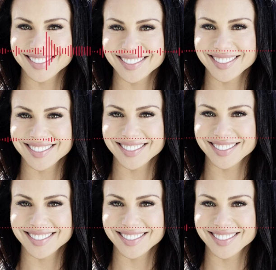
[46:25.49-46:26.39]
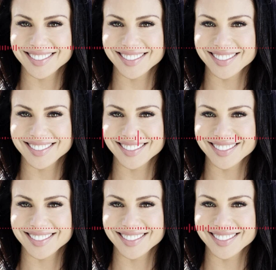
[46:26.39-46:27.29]
valuable. Take
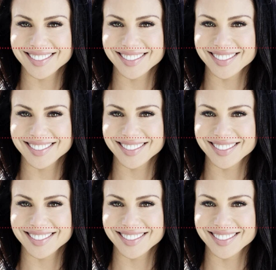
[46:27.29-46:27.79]
one less flight.